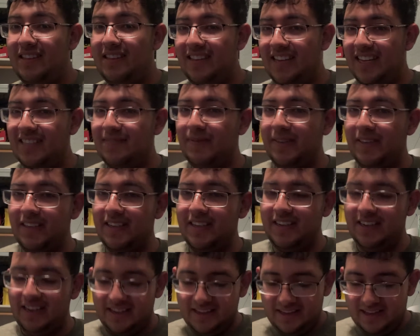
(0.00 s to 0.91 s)
That's pretty
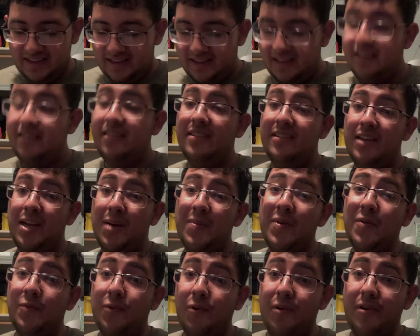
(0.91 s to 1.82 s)
good.
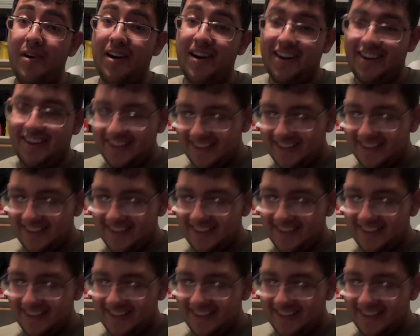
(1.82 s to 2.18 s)
Number four.